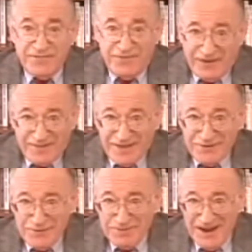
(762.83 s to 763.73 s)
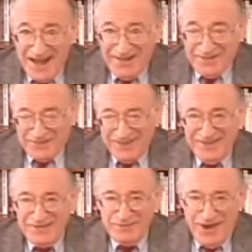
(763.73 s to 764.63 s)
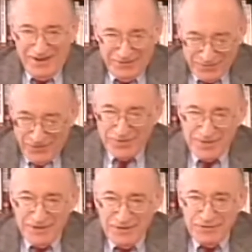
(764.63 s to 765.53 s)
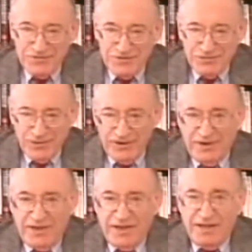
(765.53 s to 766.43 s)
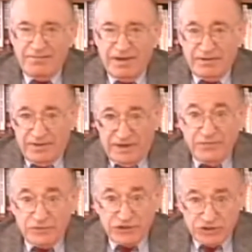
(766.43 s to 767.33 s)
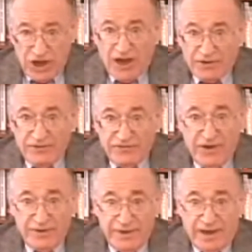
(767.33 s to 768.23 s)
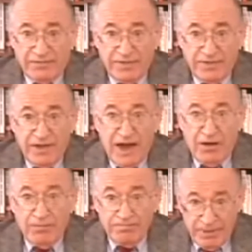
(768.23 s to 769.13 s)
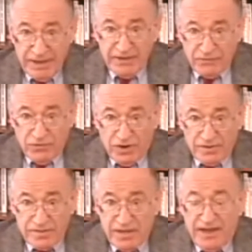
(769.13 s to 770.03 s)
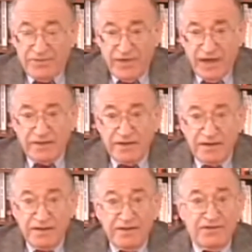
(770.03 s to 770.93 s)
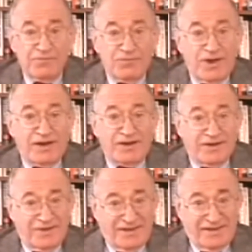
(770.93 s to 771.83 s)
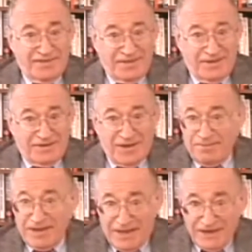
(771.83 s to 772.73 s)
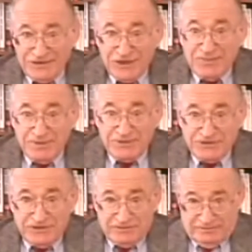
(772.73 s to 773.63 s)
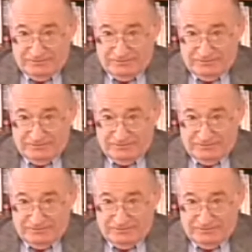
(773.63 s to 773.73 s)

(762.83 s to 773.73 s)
effects on human health. Well, of course, he knew it would, but he was shocked to find out how big it was. And then, when the Atomic Energy Commission